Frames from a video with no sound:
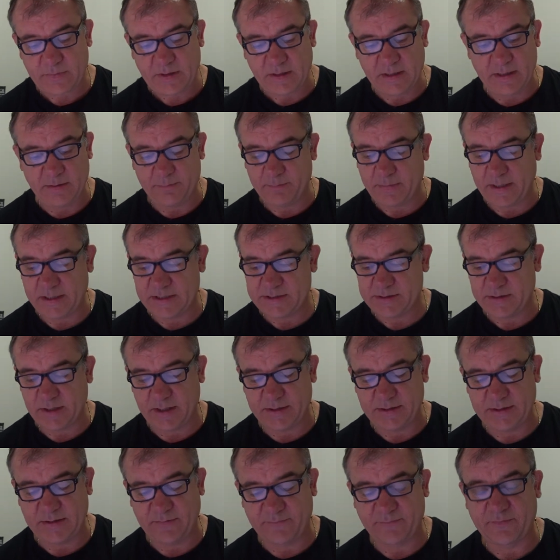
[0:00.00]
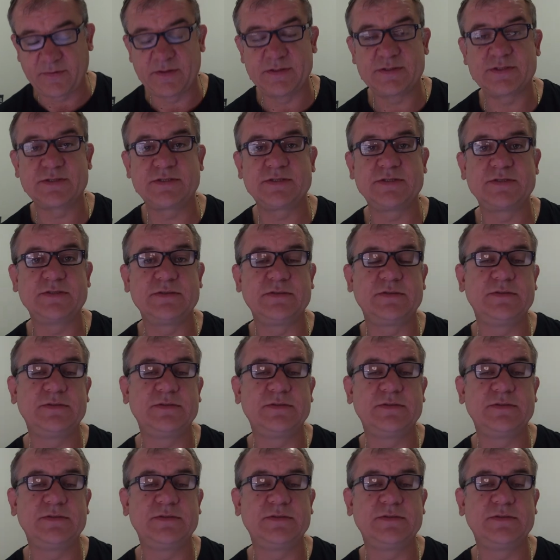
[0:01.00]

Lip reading: it makes no difference